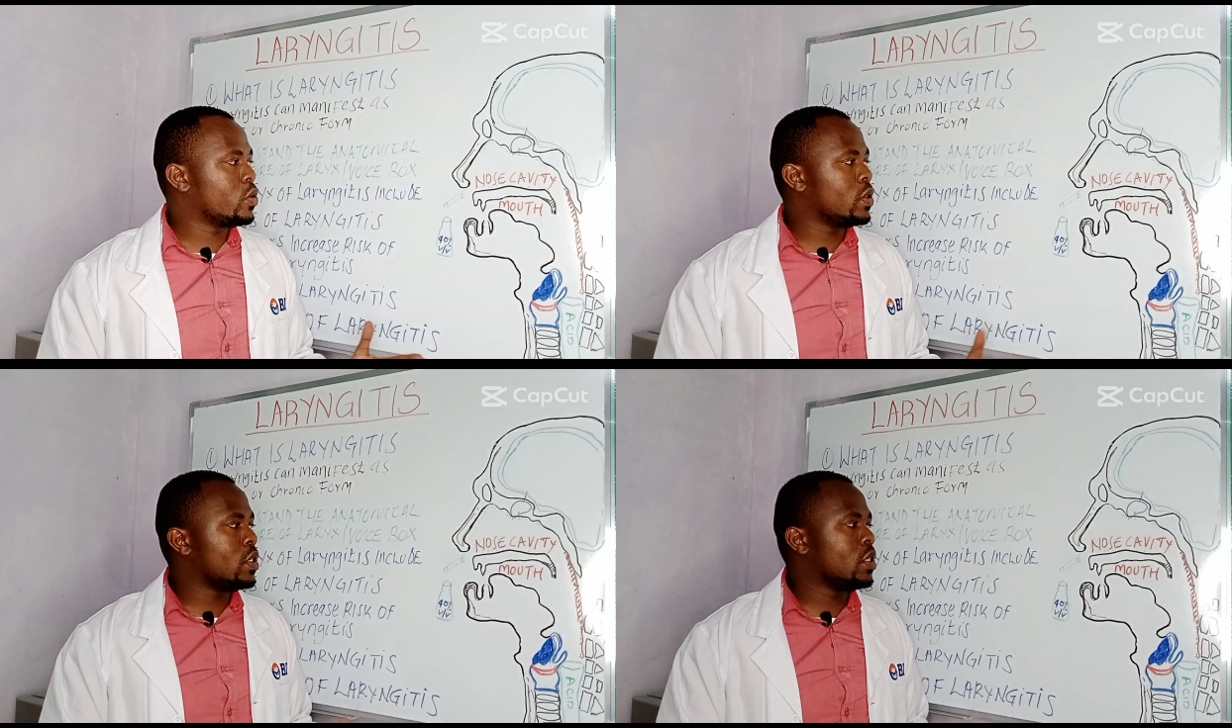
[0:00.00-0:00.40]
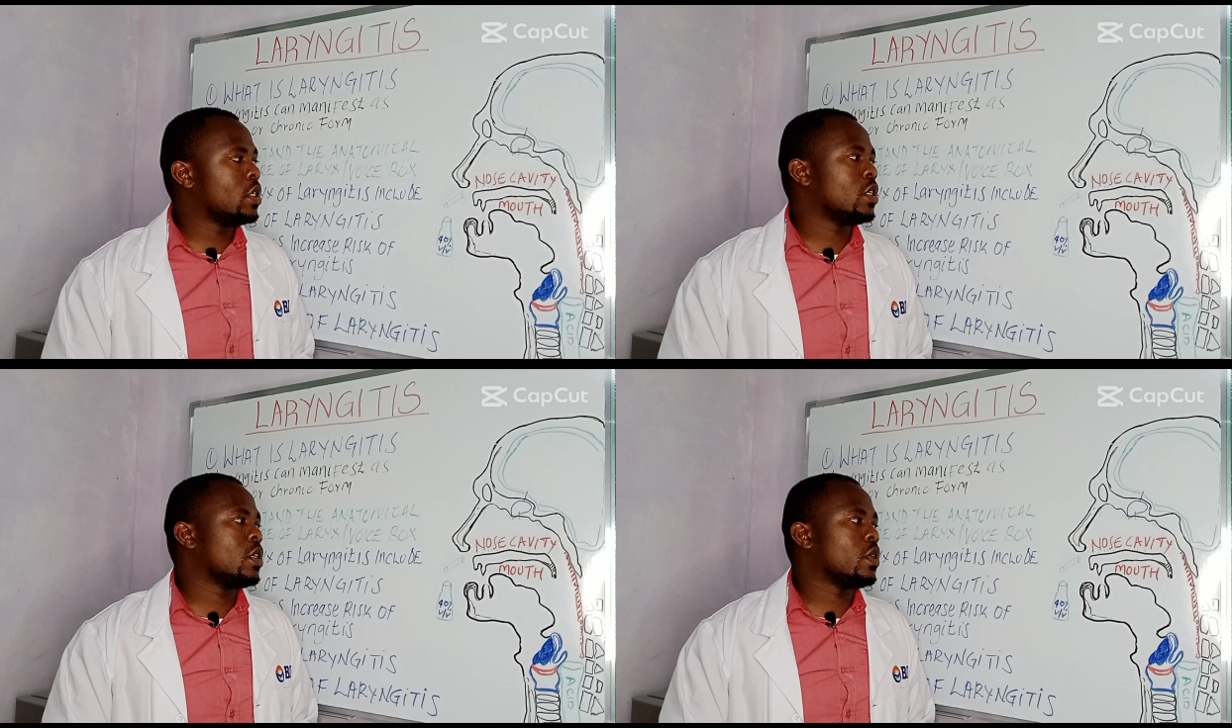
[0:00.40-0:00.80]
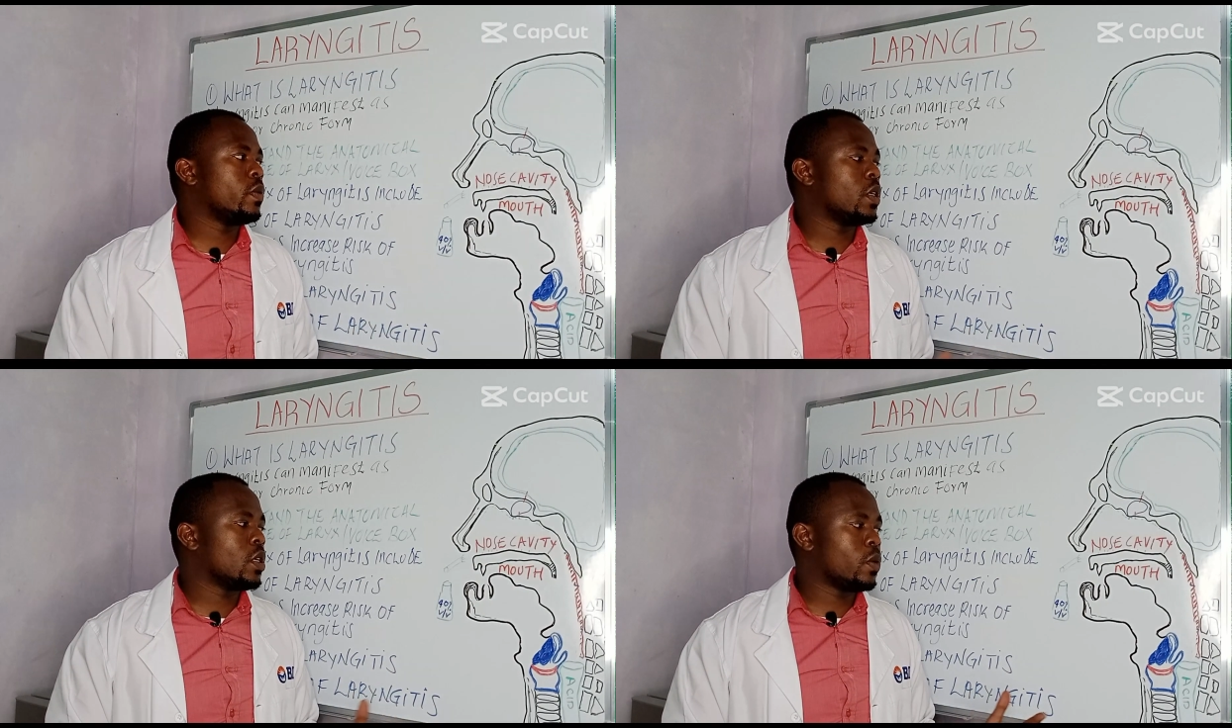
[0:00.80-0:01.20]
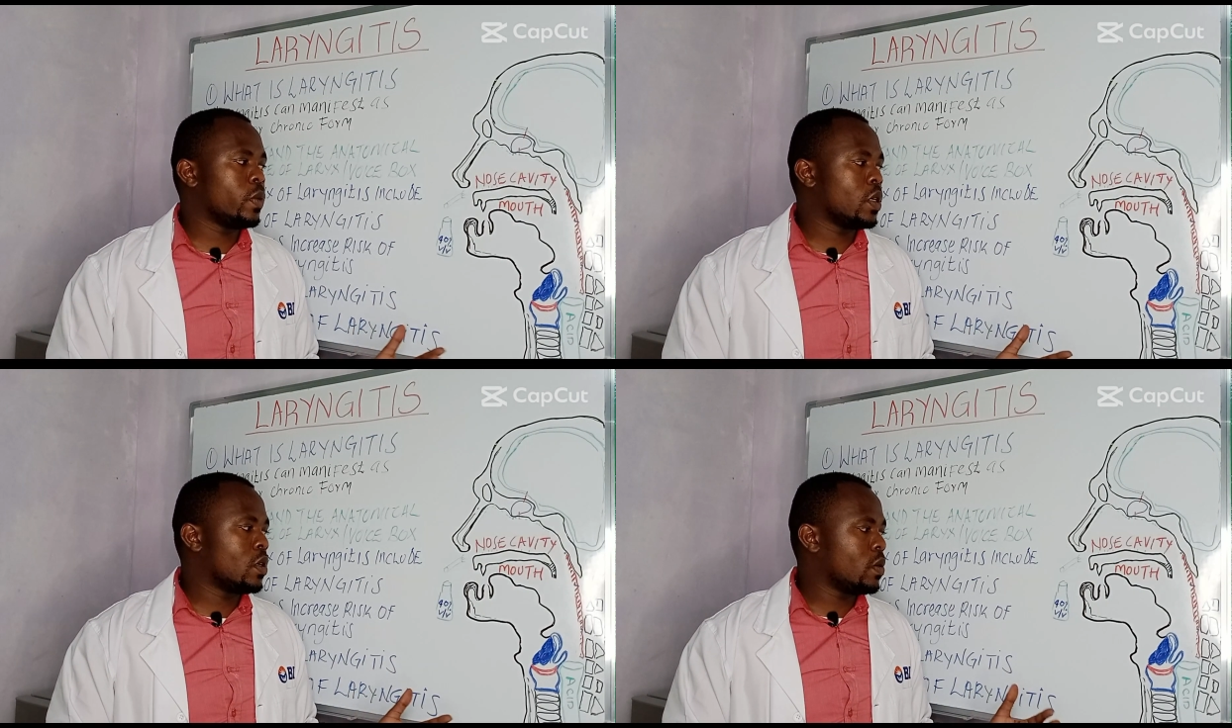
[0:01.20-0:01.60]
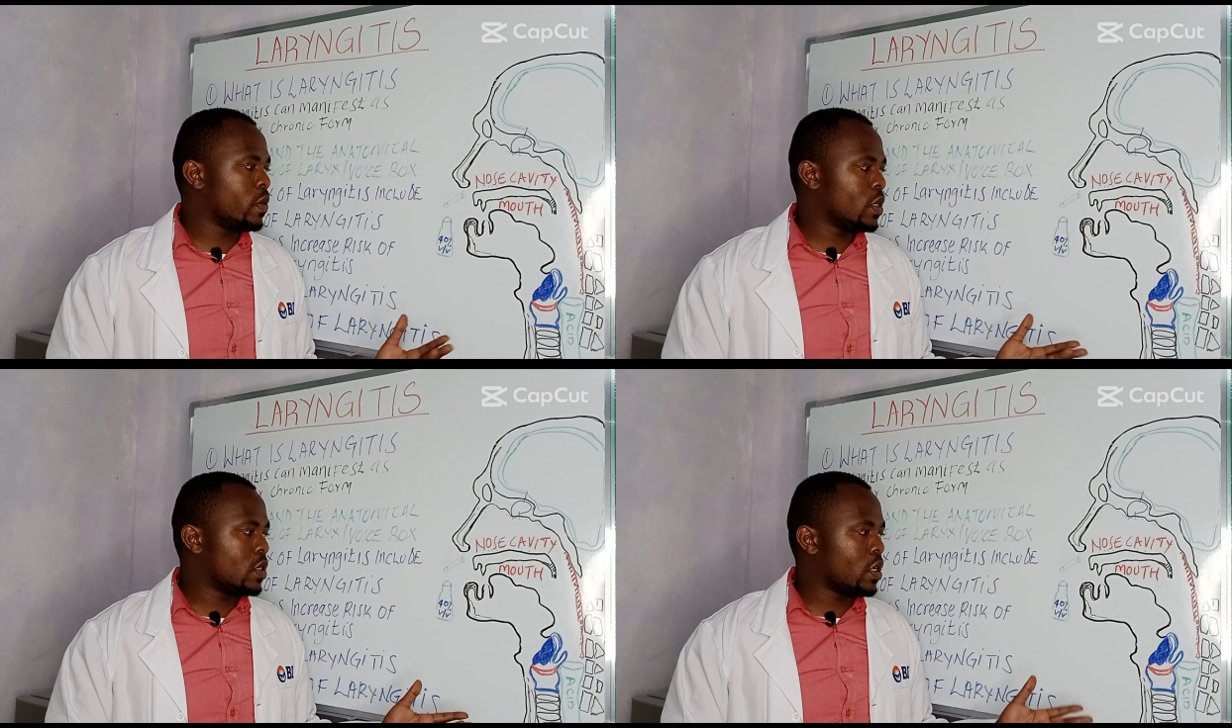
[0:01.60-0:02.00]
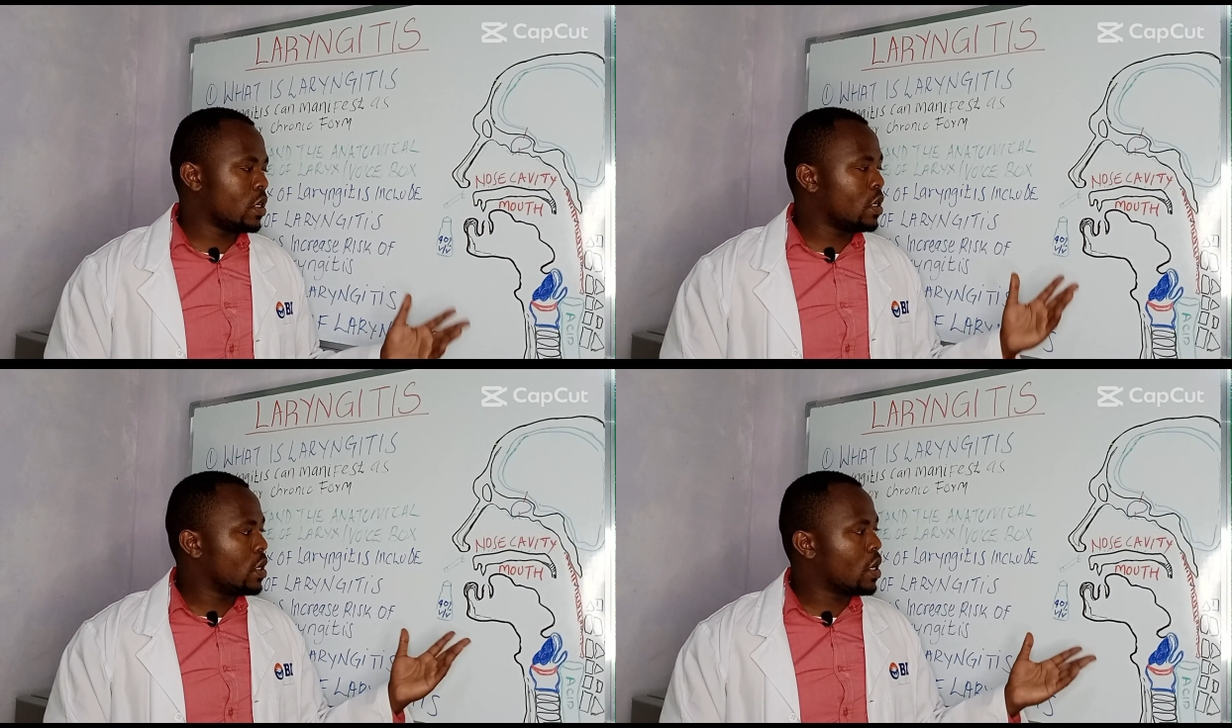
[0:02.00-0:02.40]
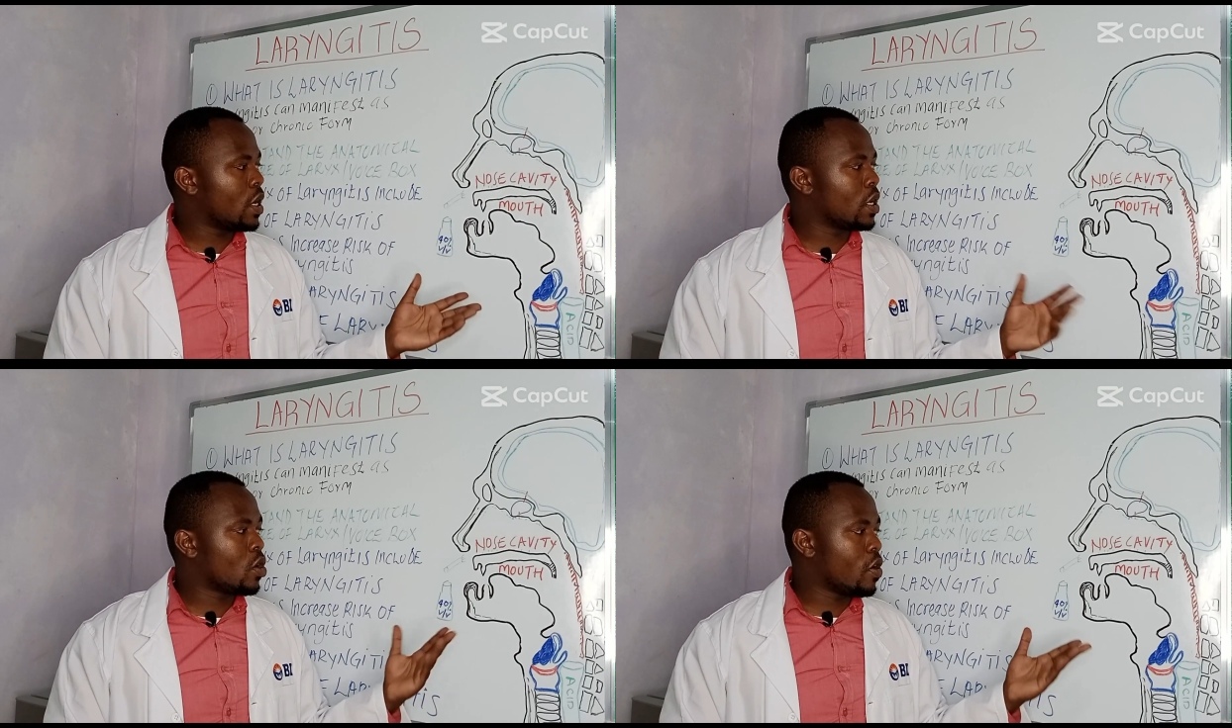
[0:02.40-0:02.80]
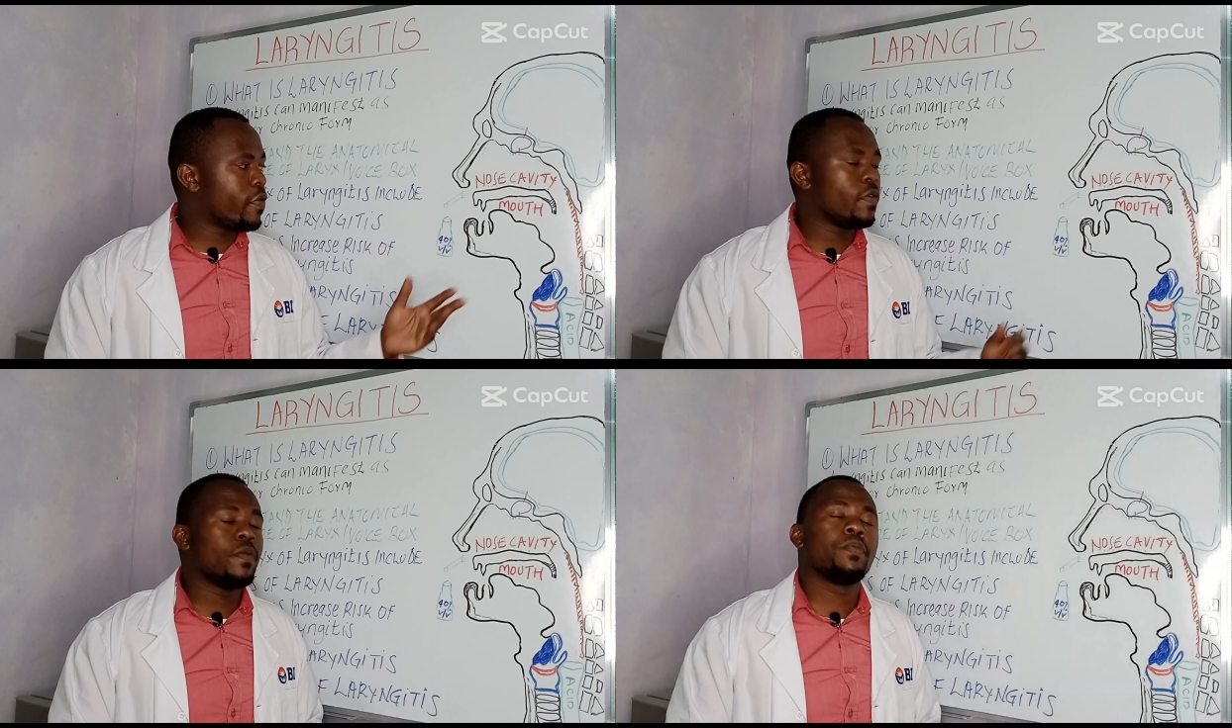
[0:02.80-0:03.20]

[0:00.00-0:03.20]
we say cough.